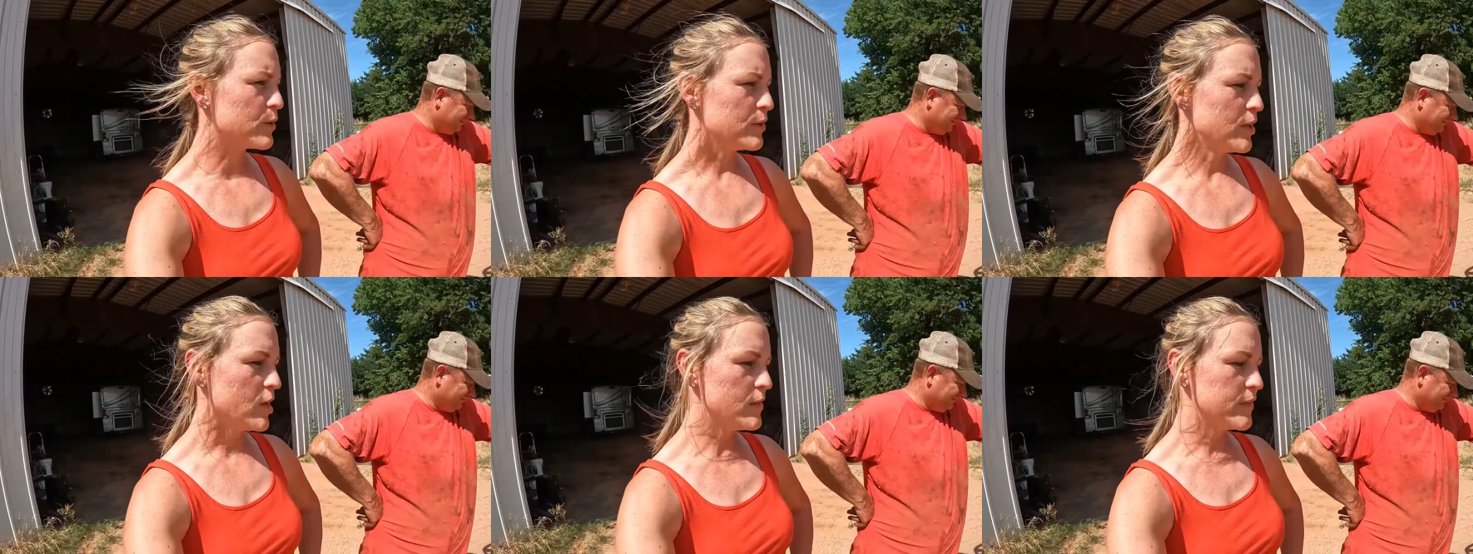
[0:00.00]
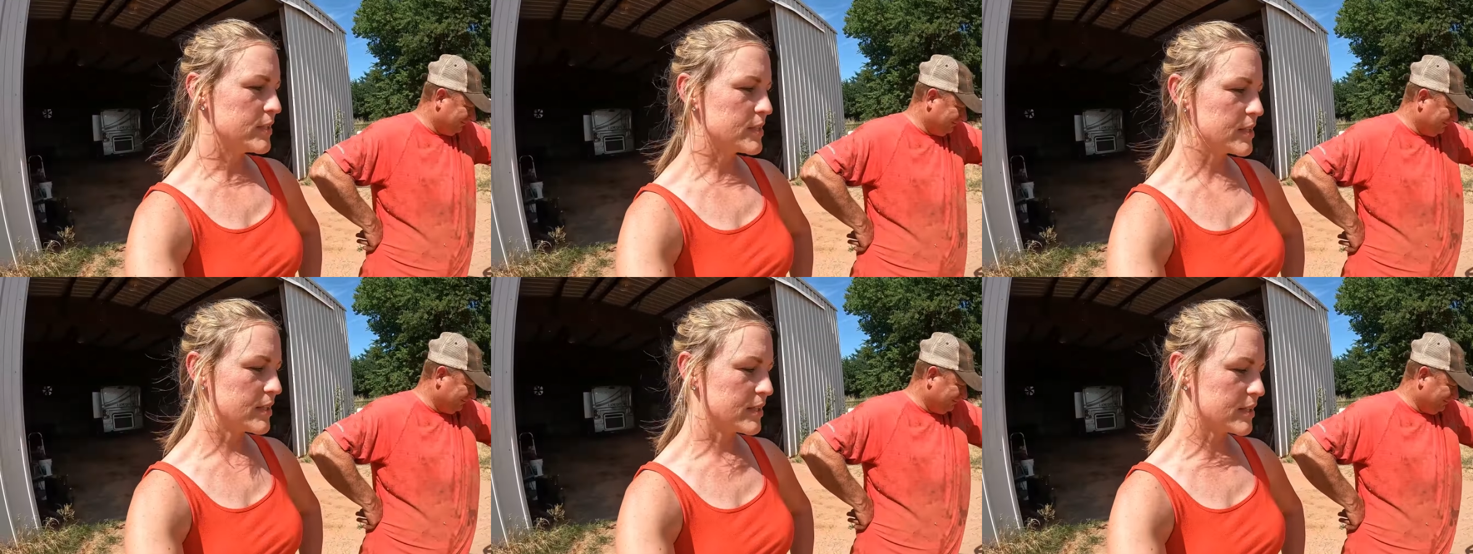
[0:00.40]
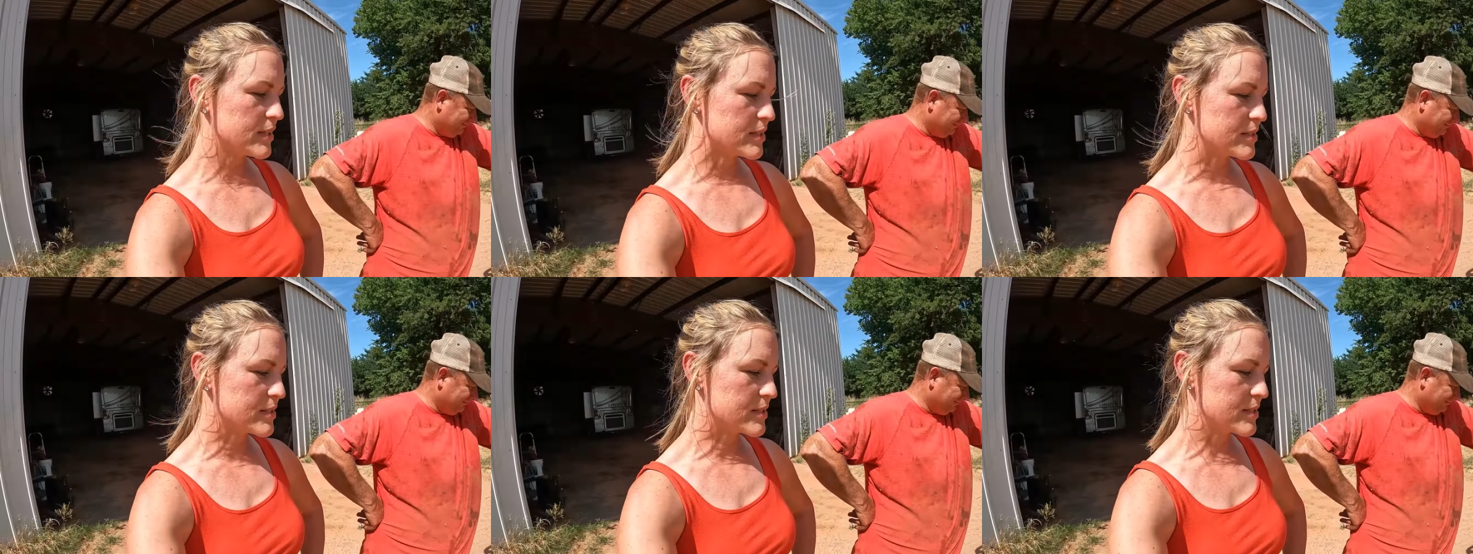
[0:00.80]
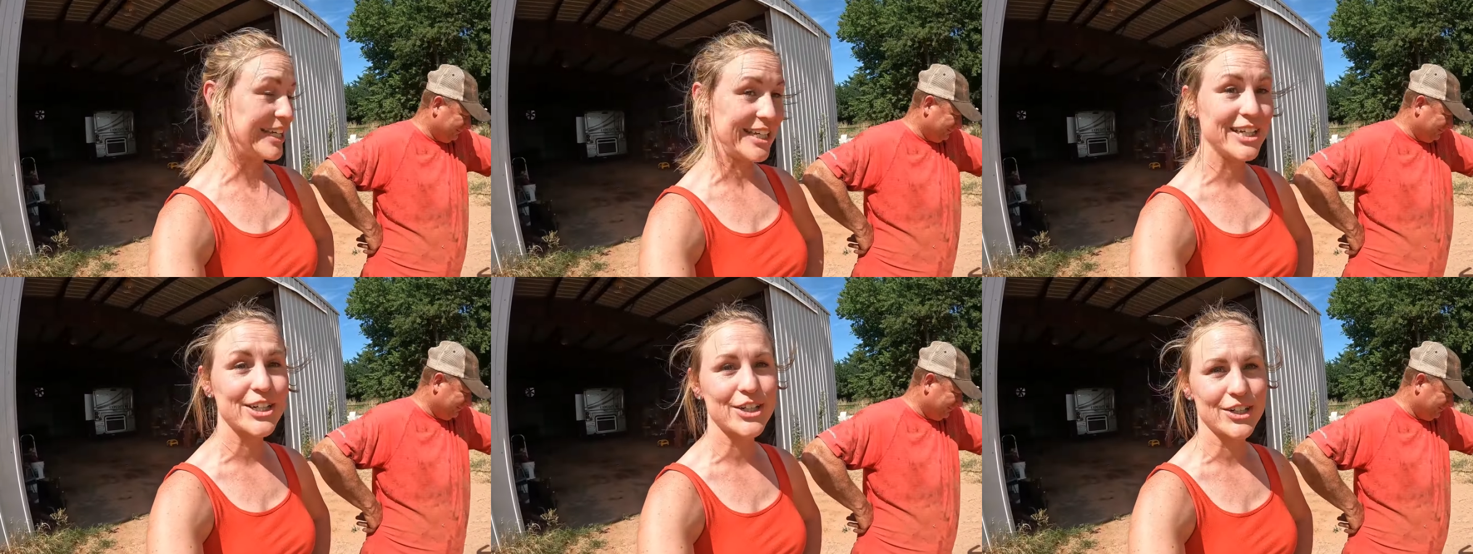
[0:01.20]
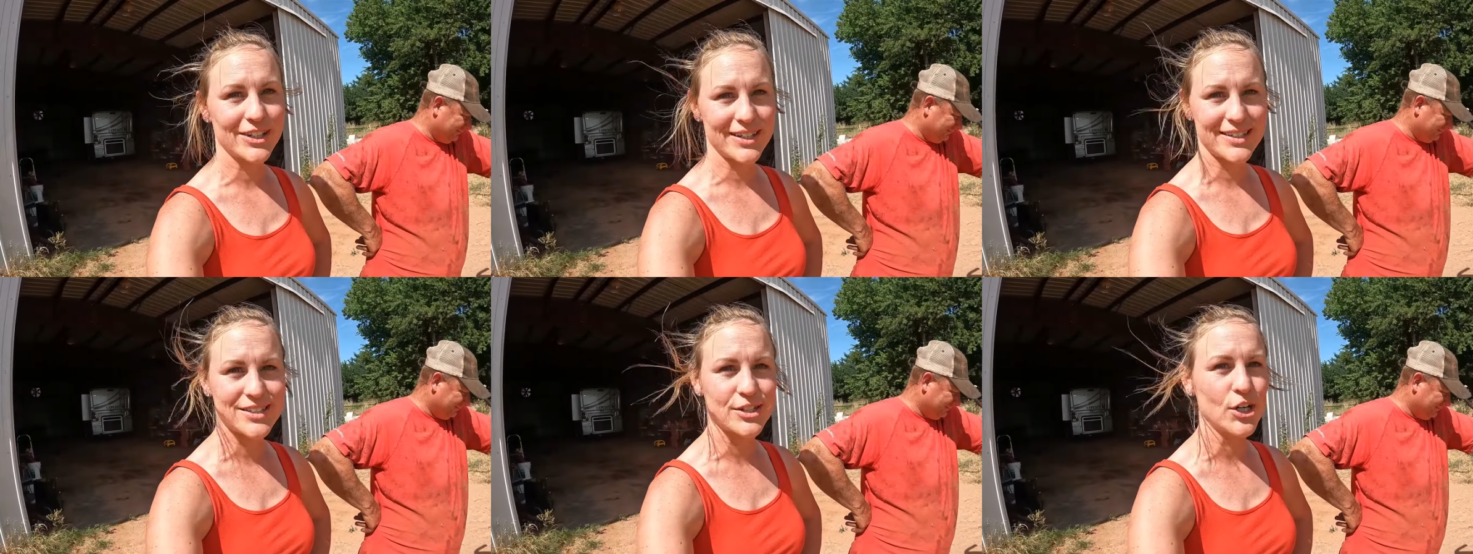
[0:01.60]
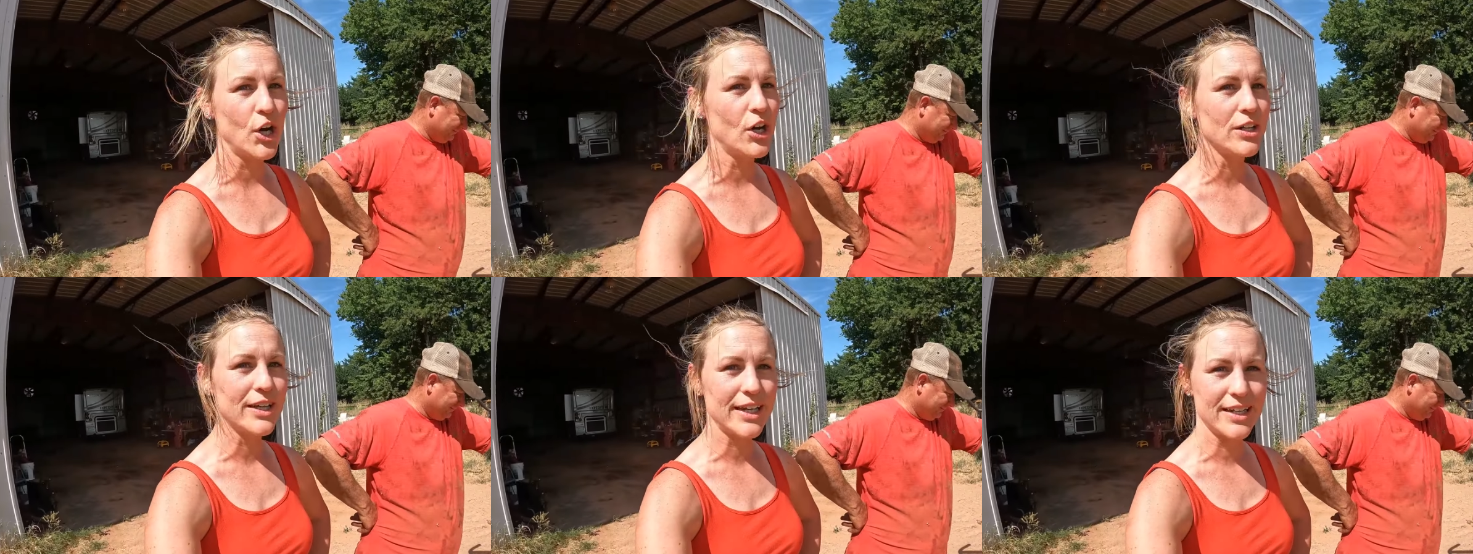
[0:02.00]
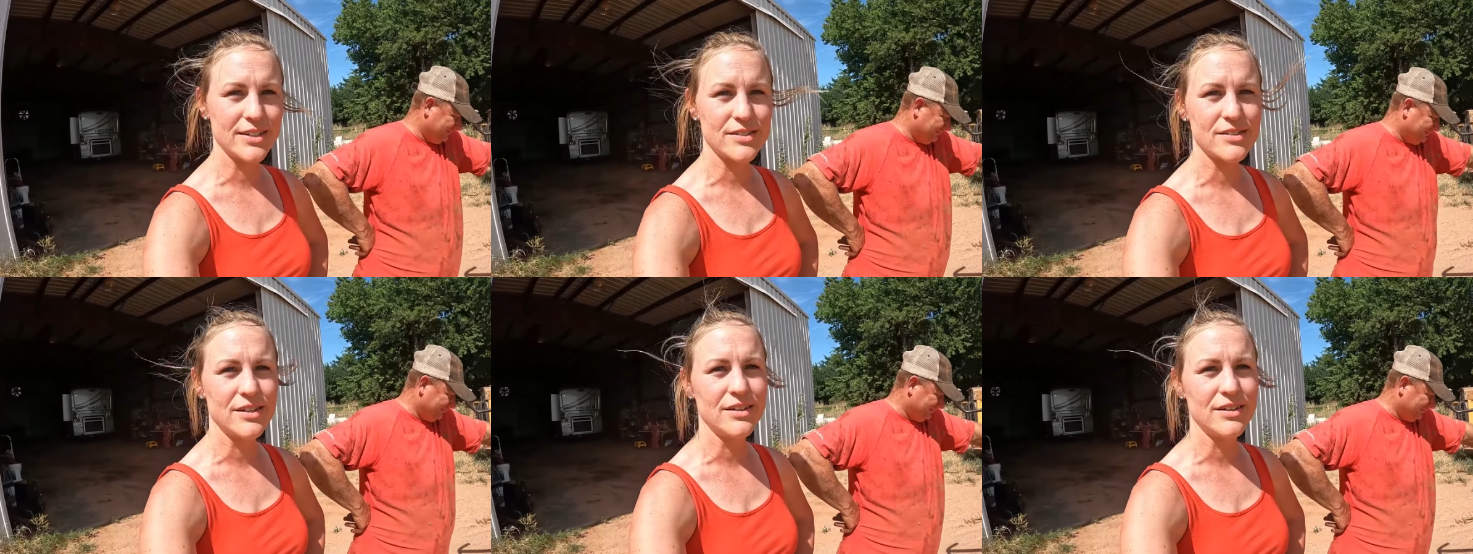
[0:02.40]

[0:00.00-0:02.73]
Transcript: corn harvest is here. It's an all hands